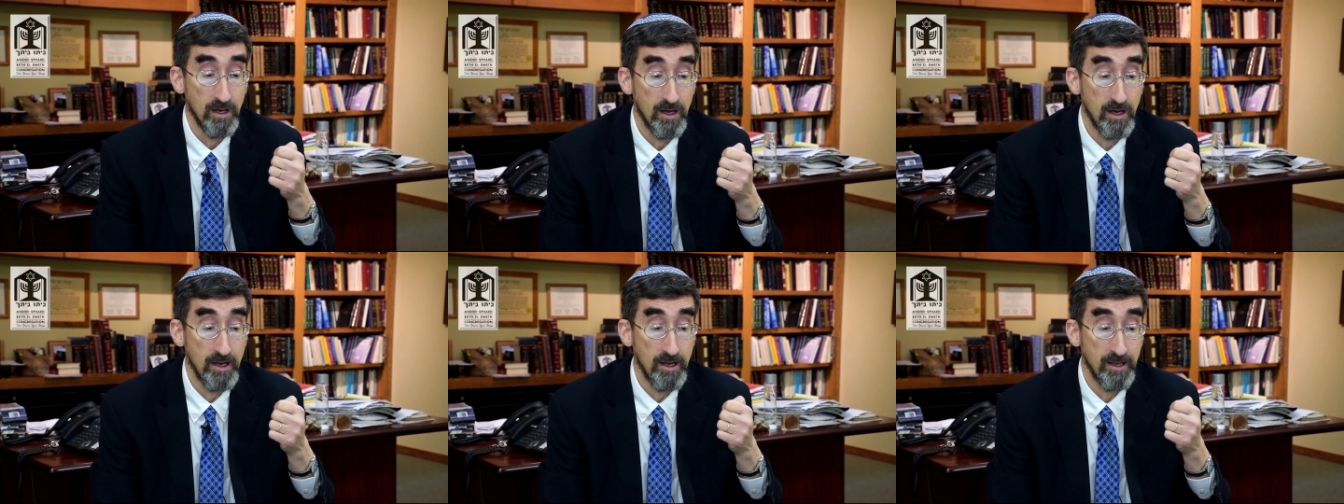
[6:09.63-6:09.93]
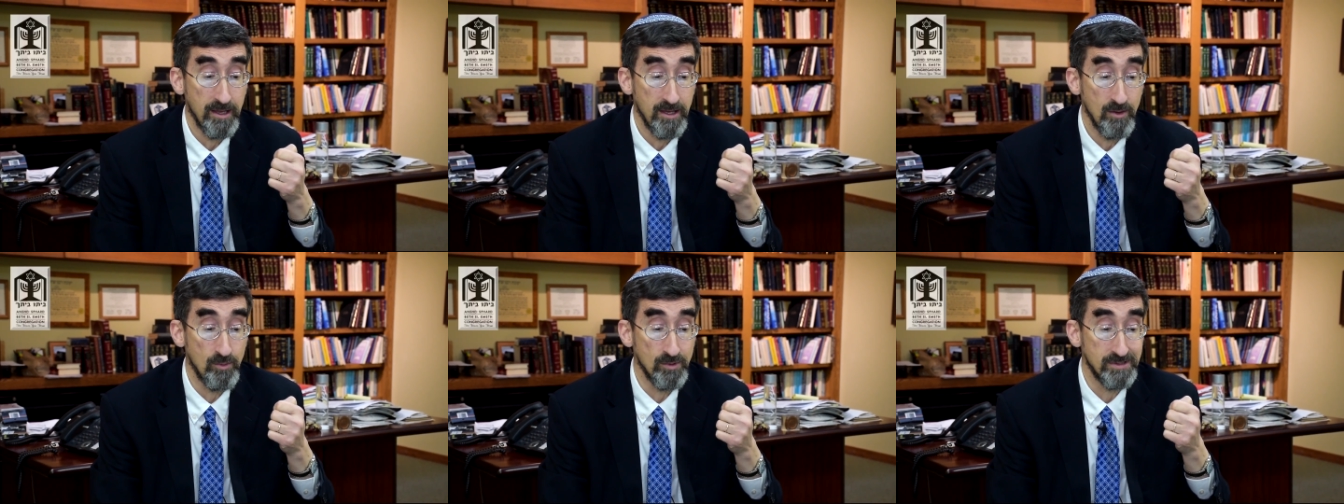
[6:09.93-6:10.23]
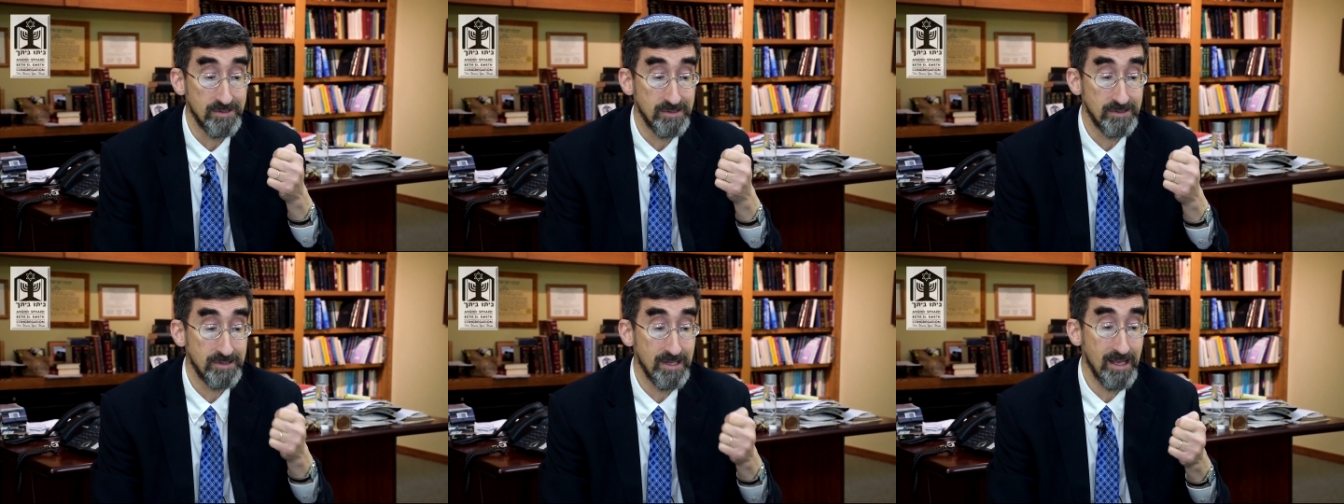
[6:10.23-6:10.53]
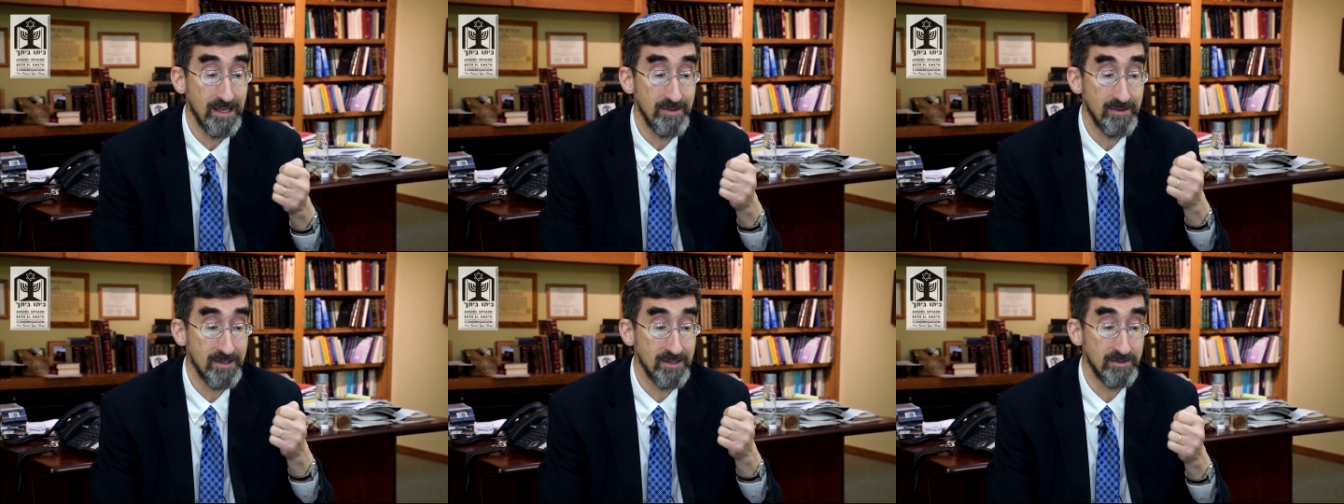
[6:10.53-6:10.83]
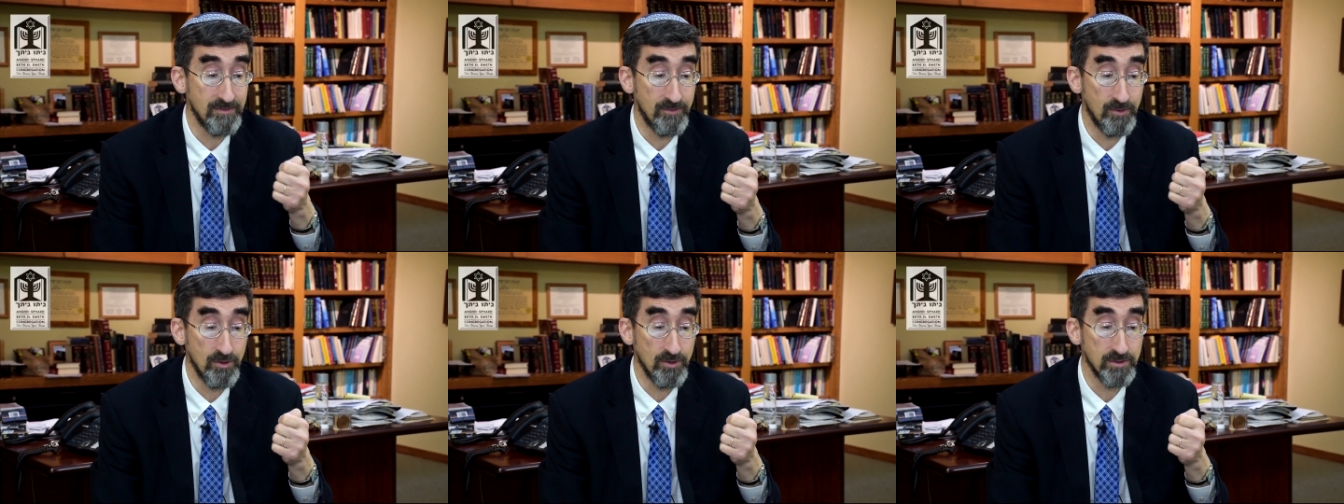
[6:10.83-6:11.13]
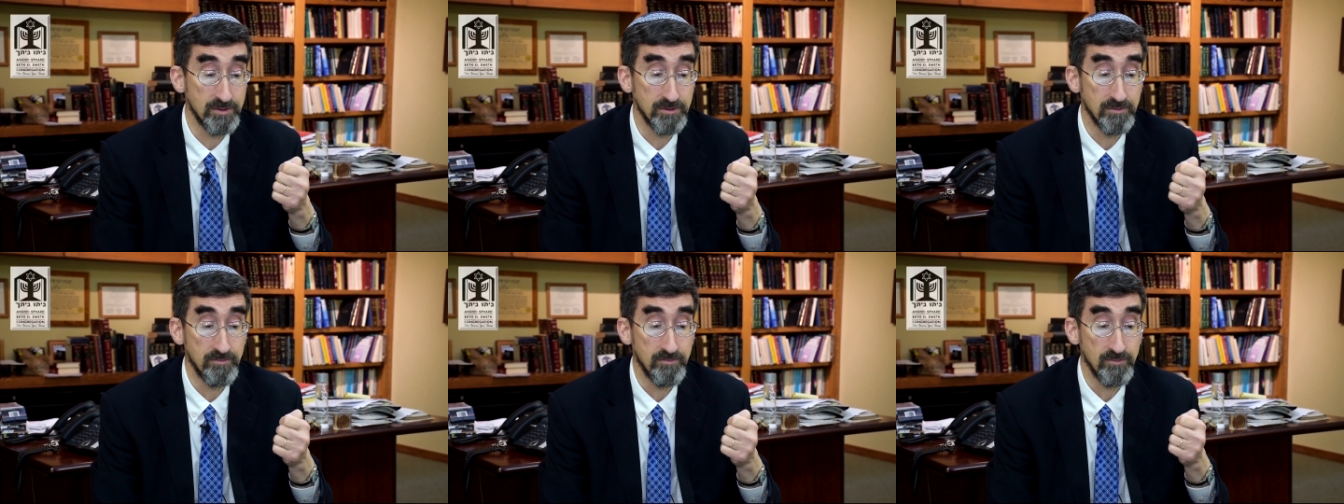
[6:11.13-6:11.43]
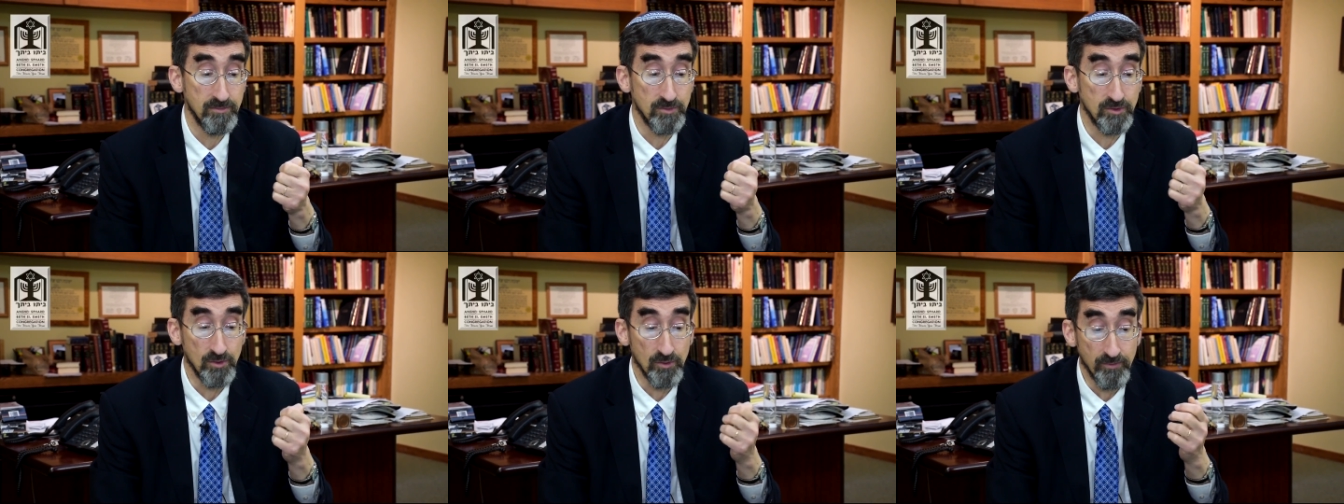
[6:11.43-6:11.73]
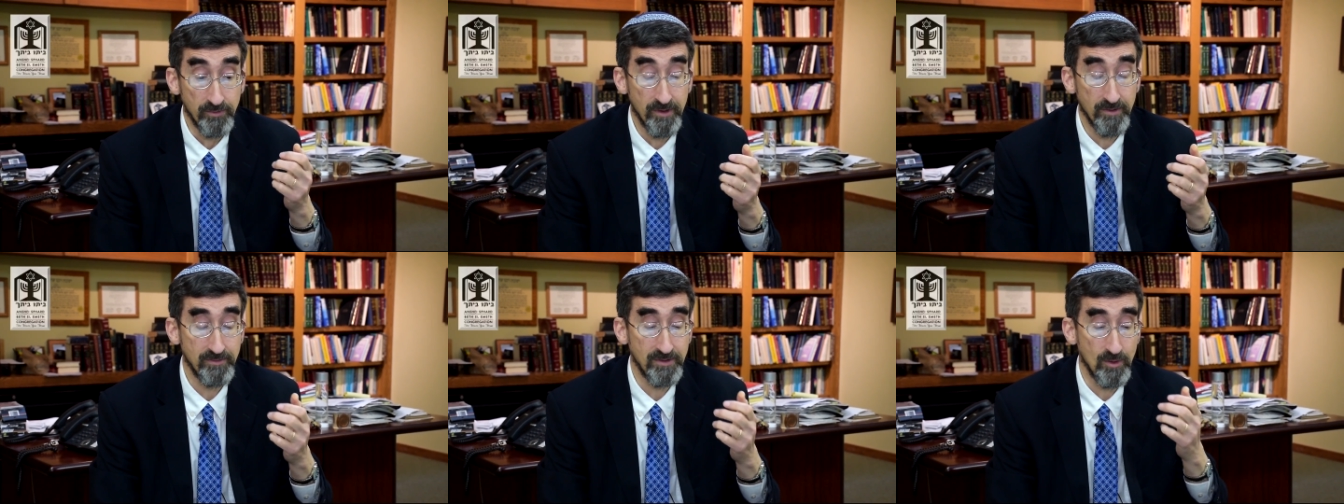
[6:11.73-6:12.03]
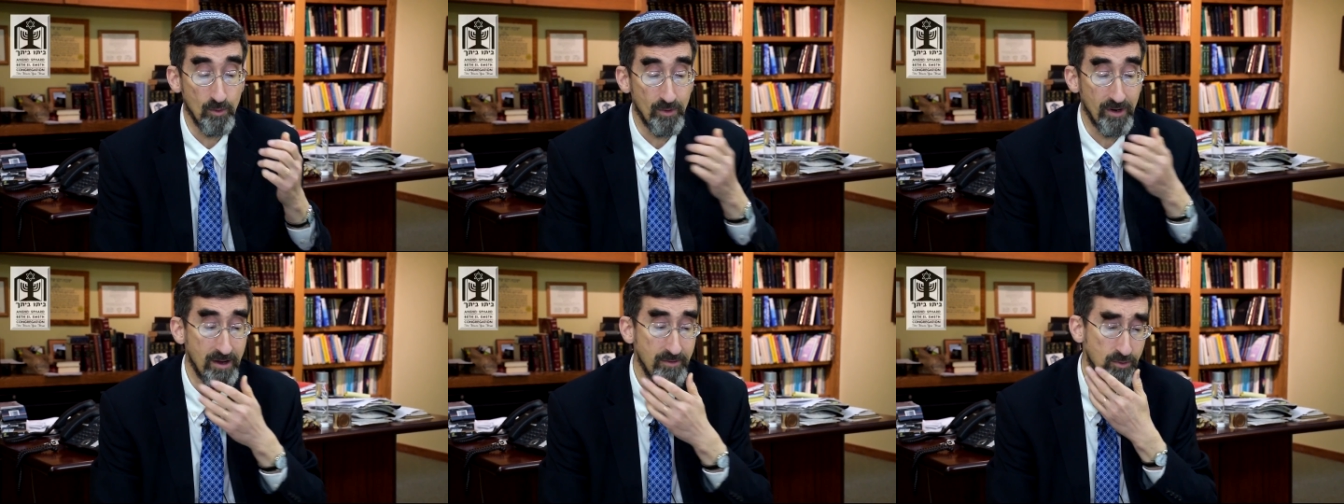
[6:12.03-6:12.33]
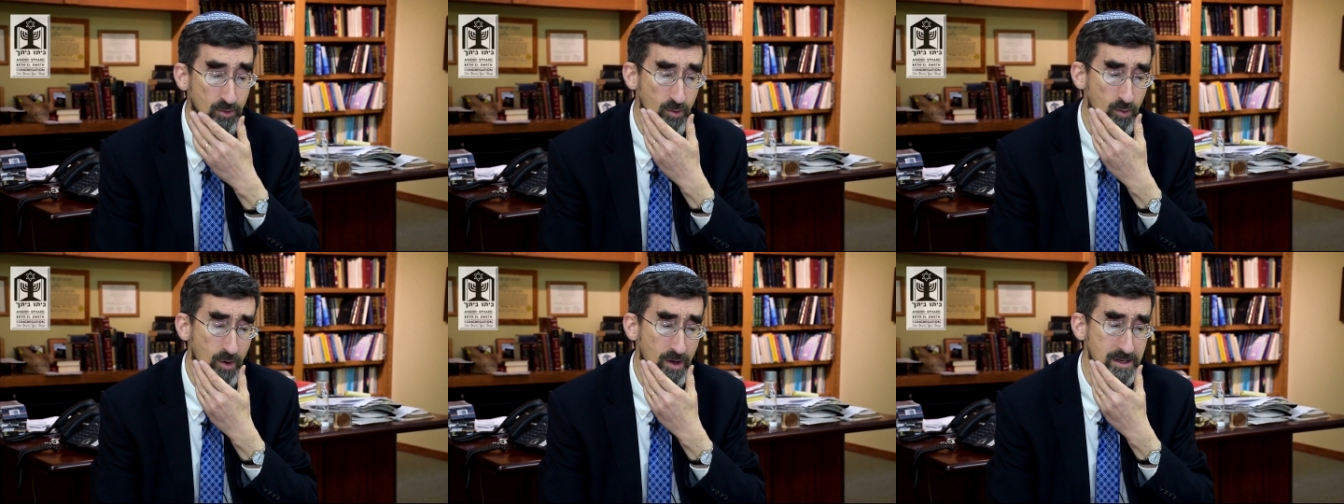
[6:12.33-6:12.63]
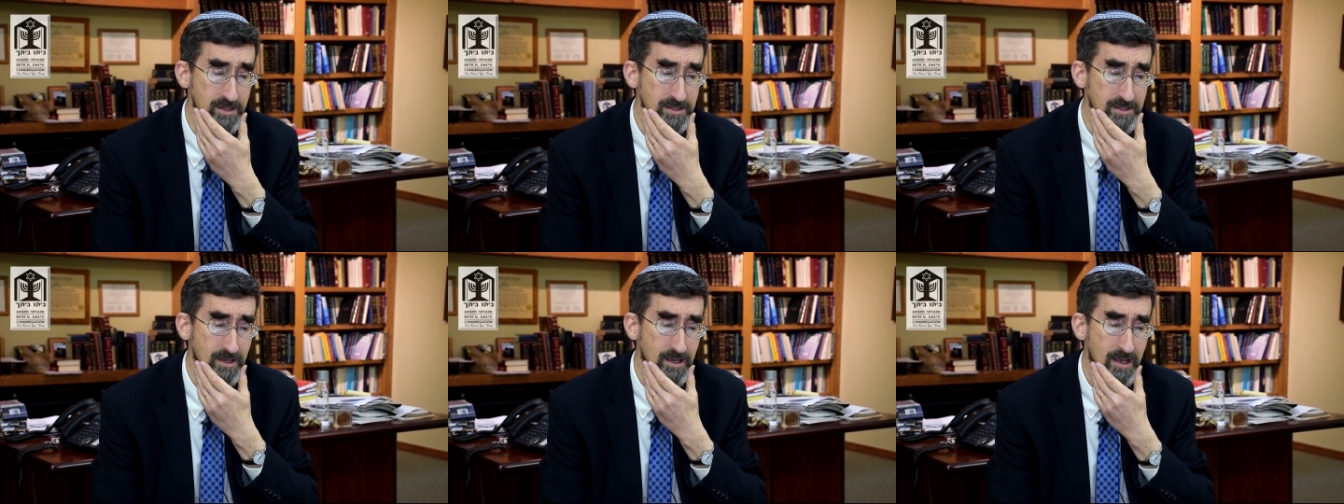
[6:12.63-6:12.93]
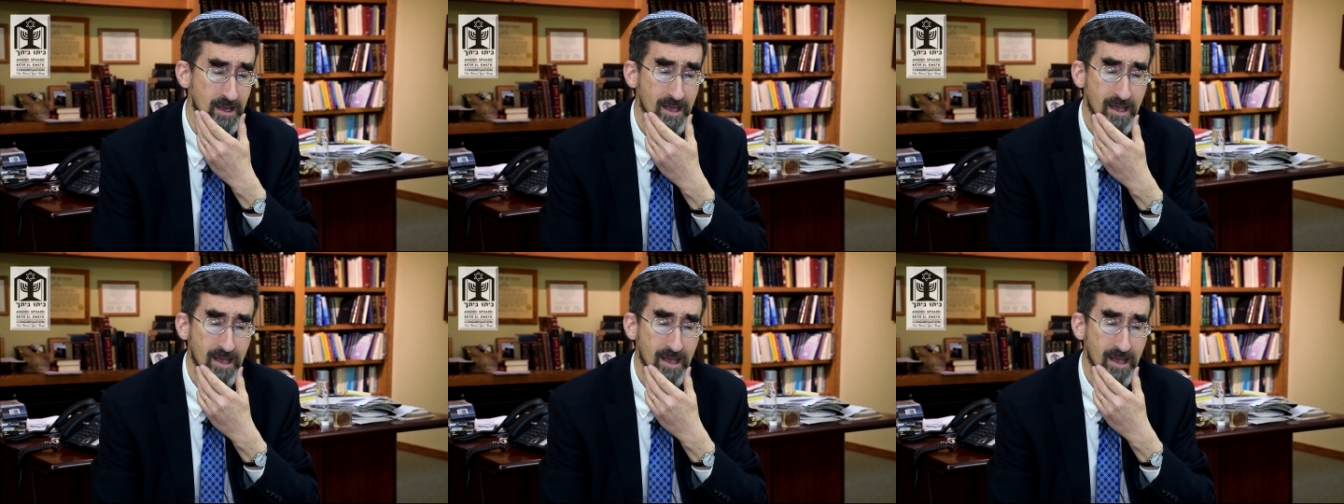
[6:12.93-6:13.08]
uh, he would say this verse, 250, whatever it was,